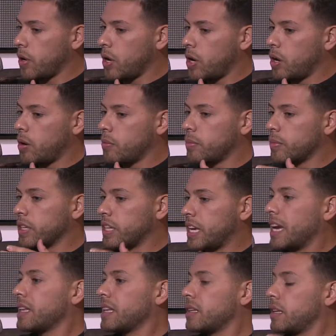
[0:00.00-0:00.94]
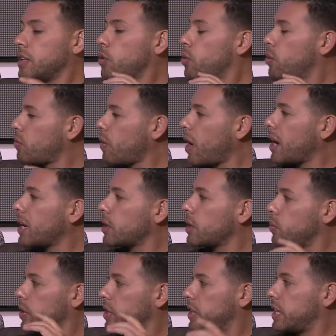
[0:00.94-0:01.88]
um, gain the notoriety
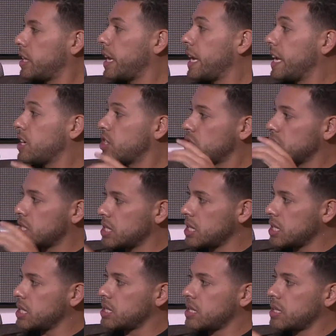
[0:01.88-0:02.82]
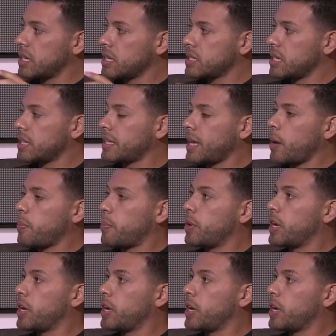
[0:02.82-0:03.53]
with the agencies and things like that.